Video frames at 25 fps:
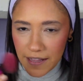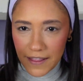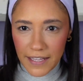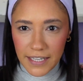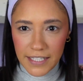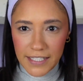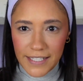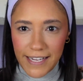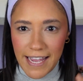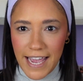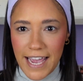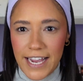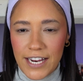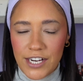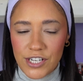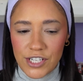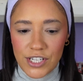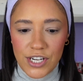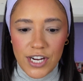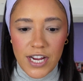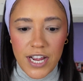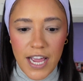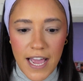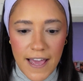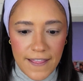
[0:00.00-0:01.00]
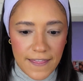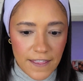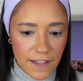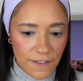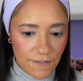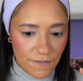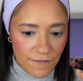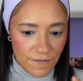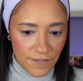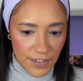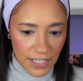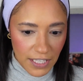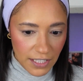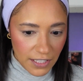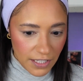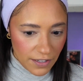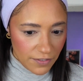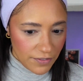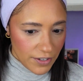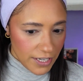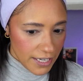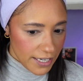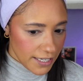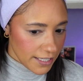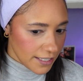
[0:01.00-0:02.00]
the texture and the feel
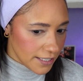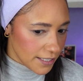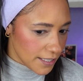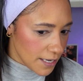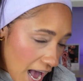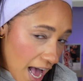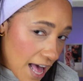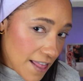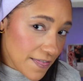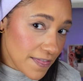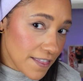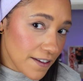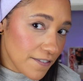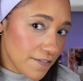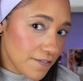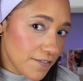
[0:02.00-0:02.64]
of it and the